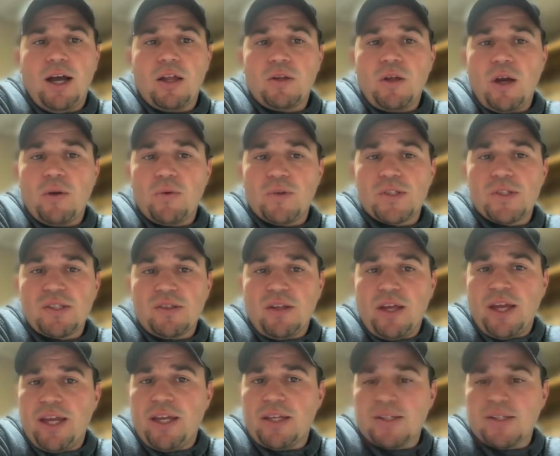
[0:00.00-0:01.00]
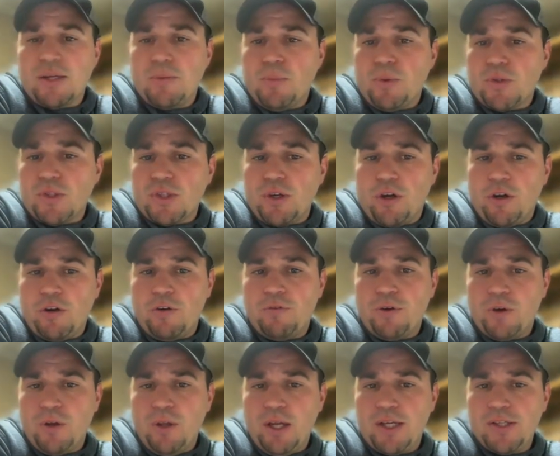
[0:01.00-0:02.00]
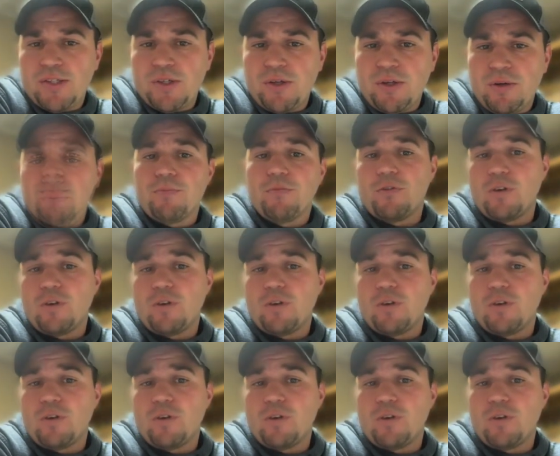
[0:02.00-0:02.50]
along with laying a simple starter fertilizer.